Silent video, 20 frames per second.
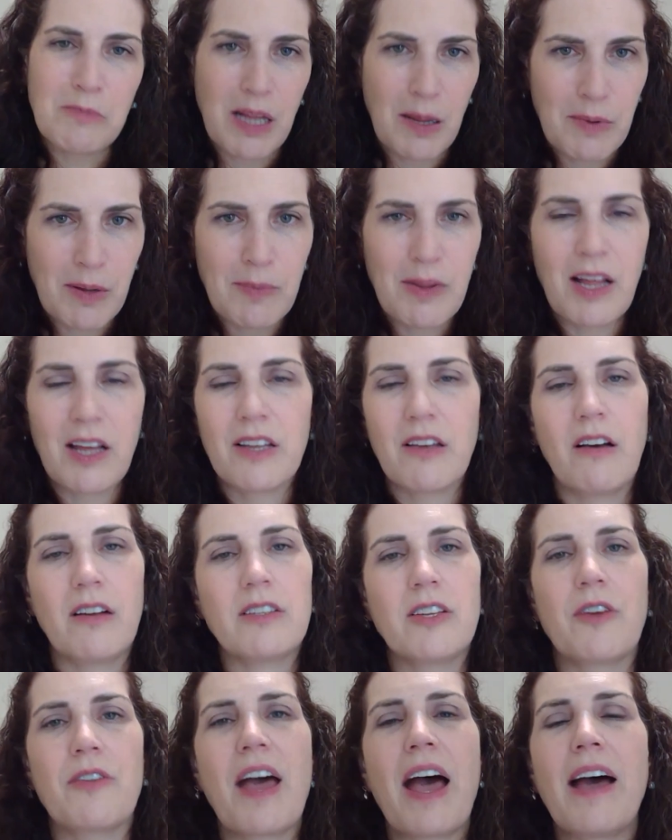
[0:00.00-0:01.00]
blah, blah, blah. You all
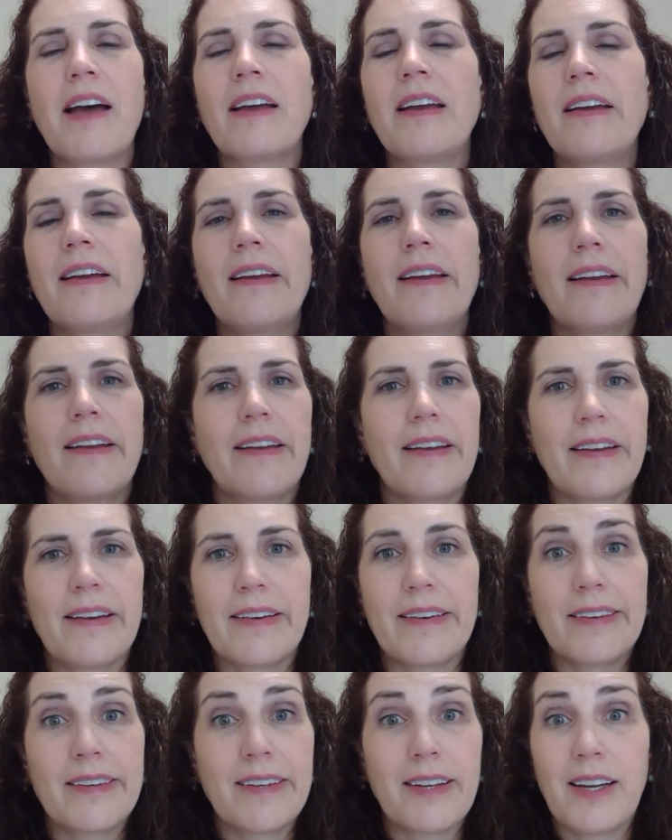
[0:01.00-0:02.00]
know that.
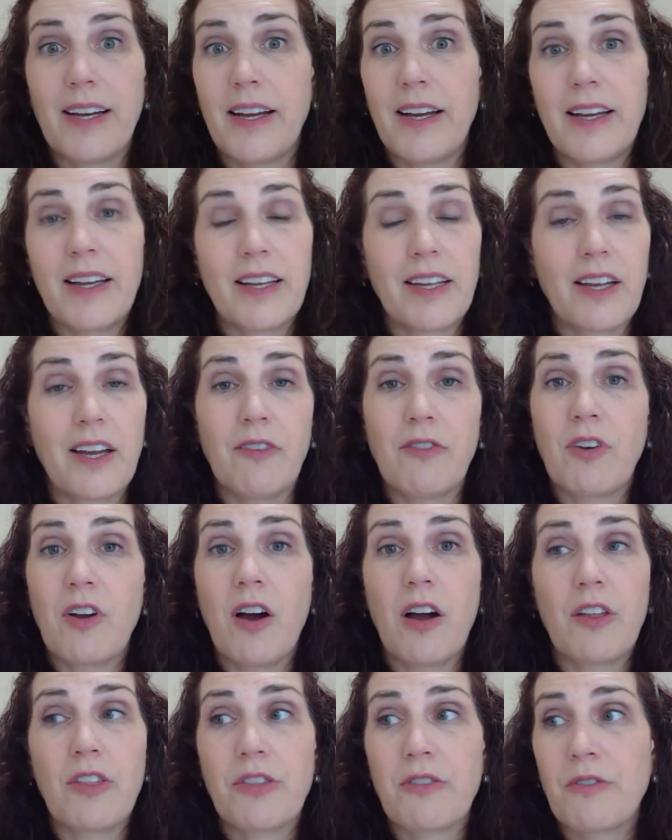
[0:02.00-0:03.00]
And I have
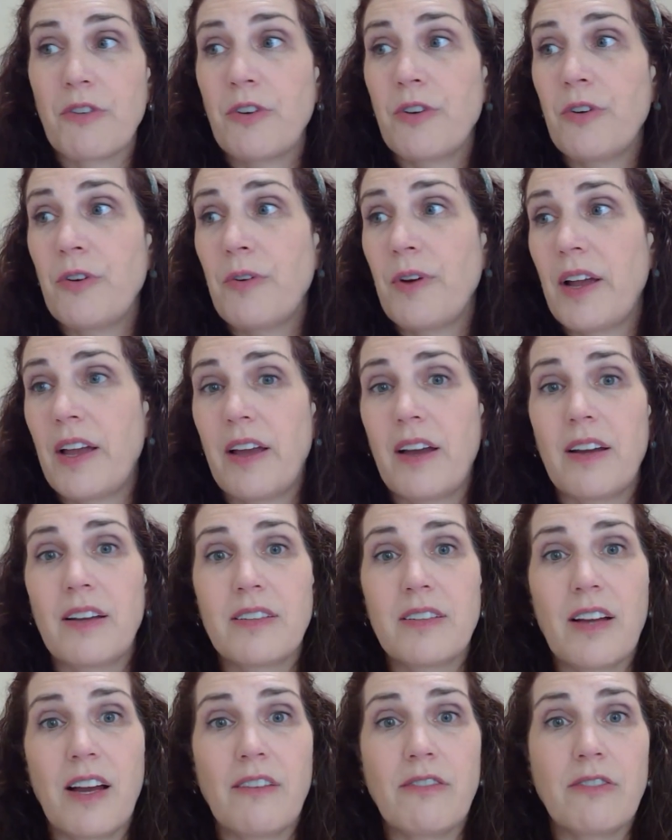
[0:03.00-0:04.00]
gone through
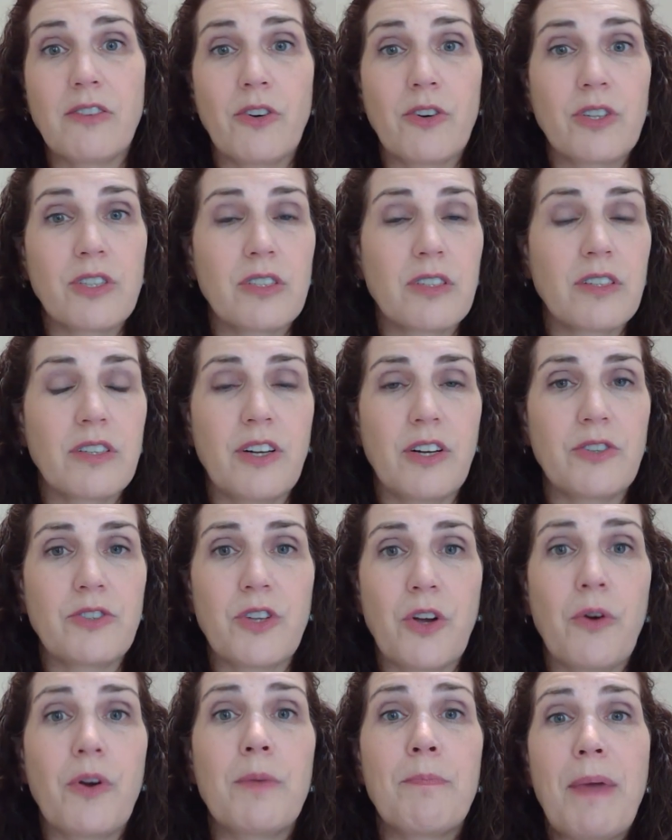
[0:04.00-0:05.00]
and I've looked,
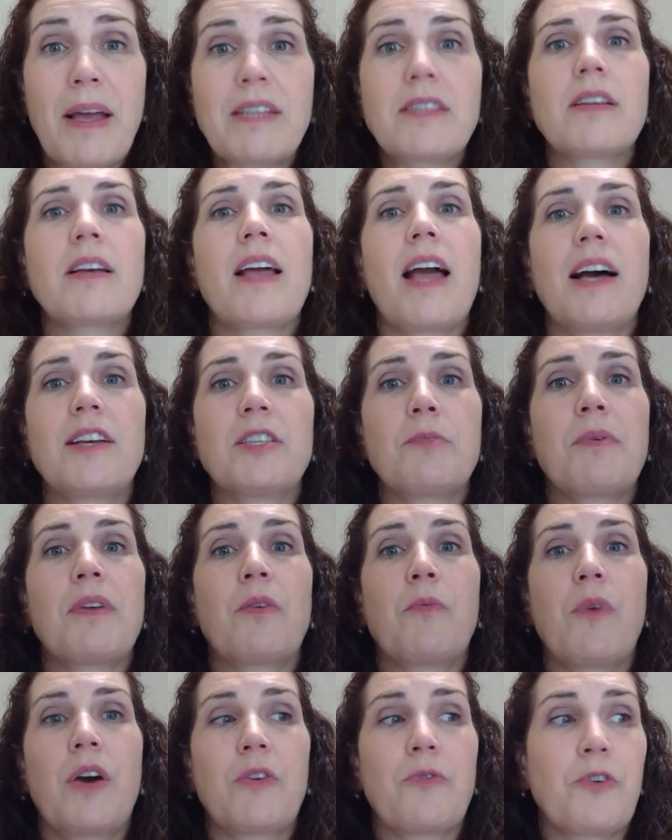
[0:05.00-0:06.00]
so it basically has to be in
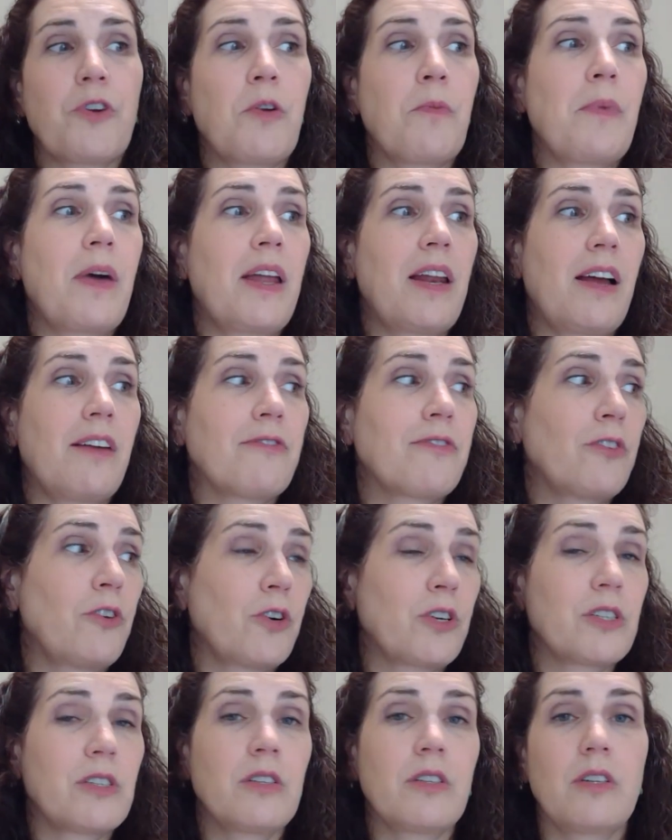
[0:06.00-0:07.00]
one room, and I've
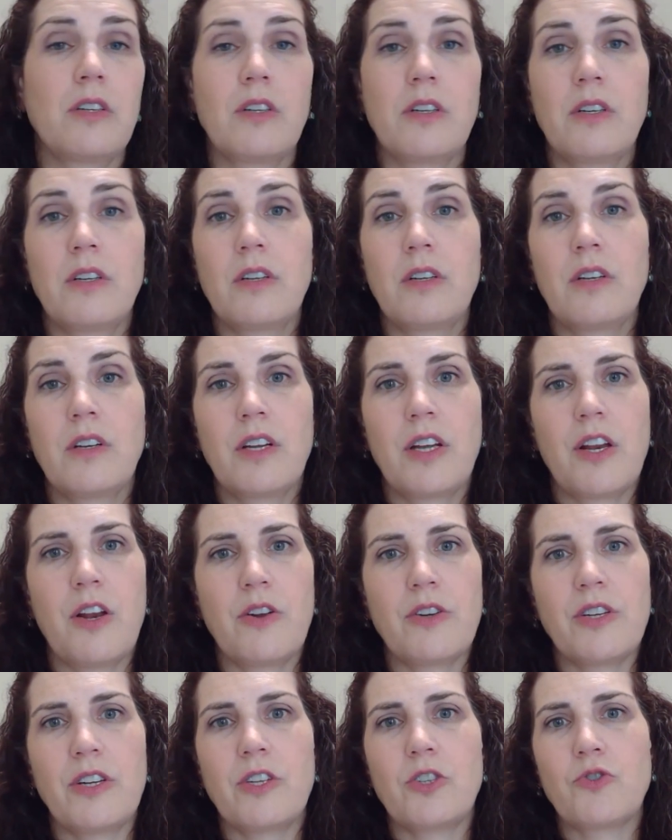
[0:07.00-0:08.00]
looked,
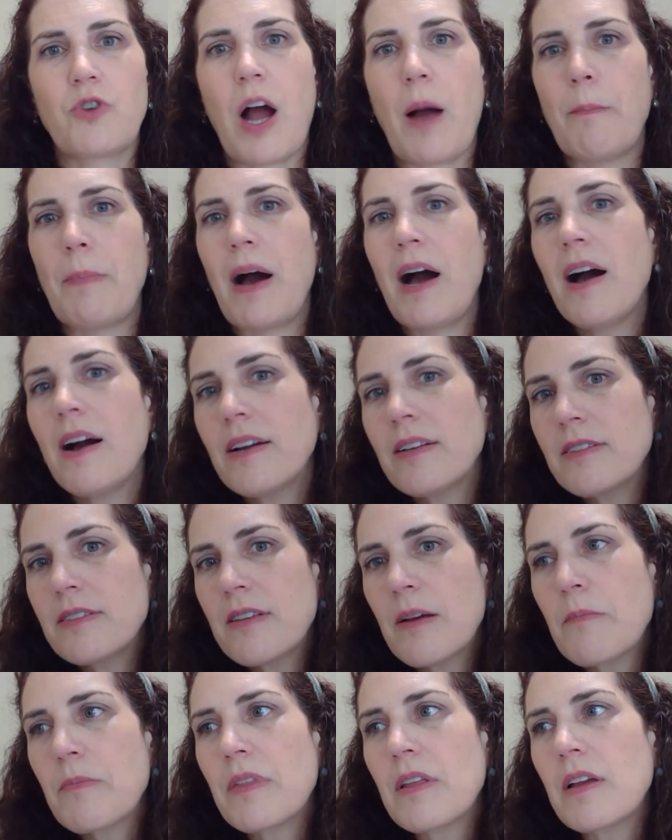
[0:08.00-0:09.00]
did it drop behind
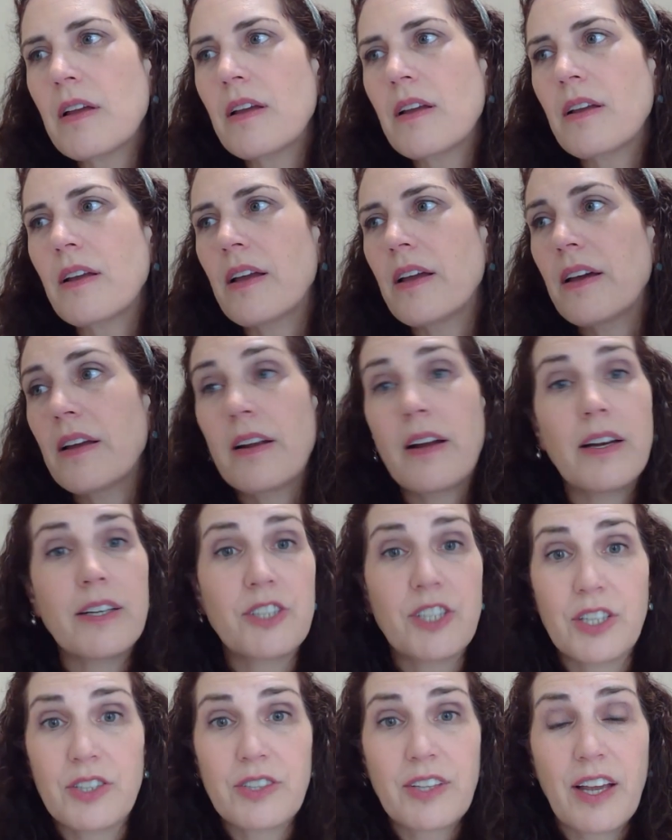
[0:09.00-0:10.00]
something, and I
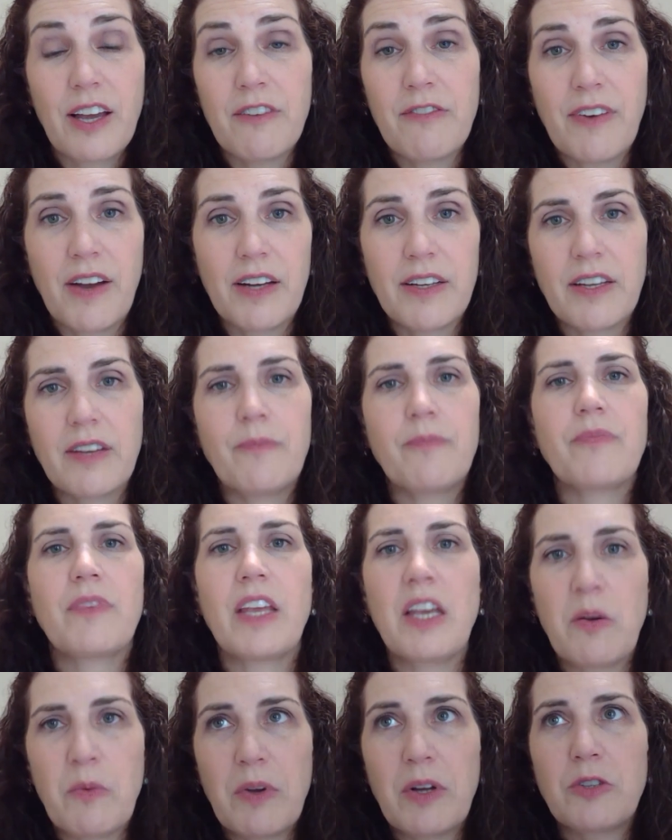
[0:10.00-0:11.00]
just can't find it.
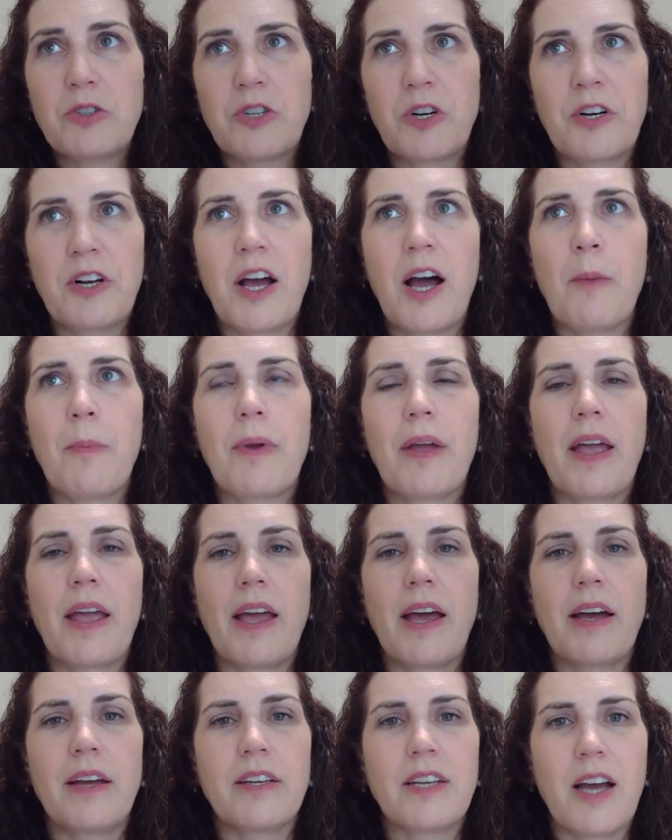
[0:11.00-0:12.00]
It will turn up,
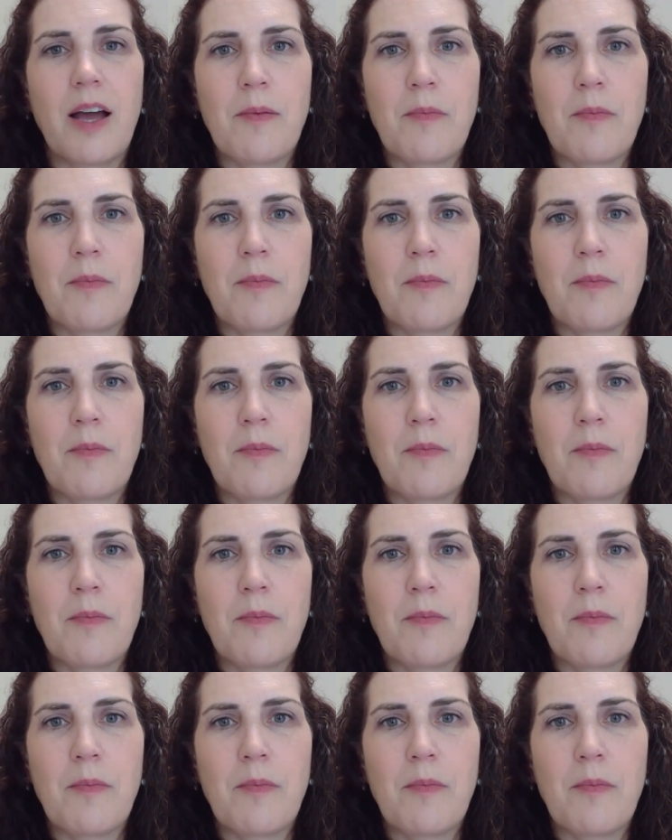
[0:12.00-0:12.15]
and